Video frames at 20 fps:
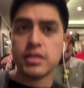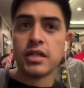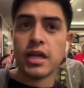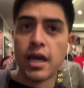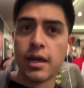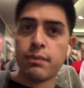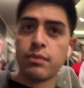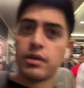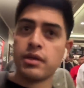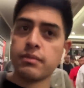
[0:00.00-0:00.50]

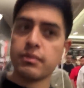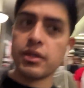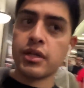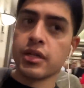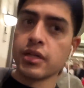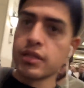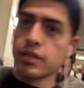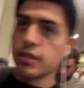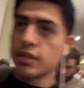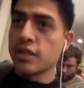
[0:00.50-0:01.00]
happening
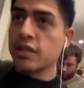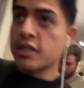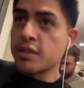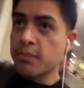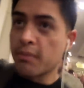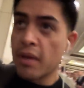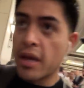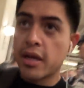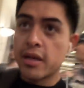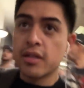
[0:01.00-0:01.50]
because it's
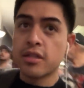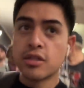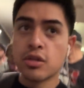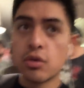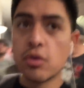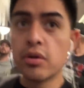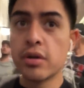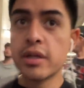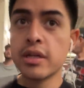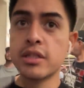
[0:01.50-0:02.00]

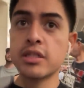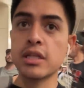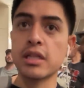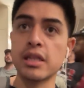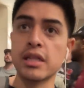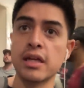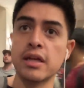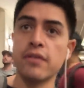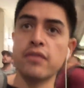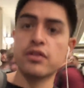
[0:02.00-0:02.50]
mandatory to
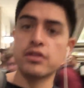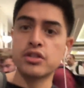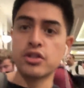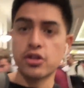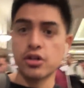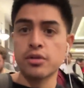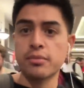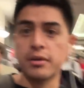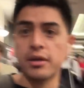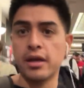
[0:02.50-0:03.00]
leave the
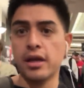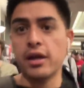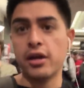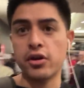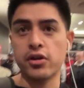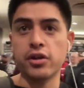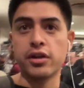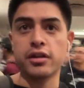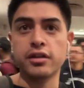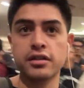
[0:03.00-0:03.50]
tournament
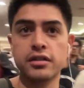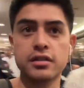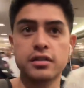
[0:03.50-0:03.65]
area.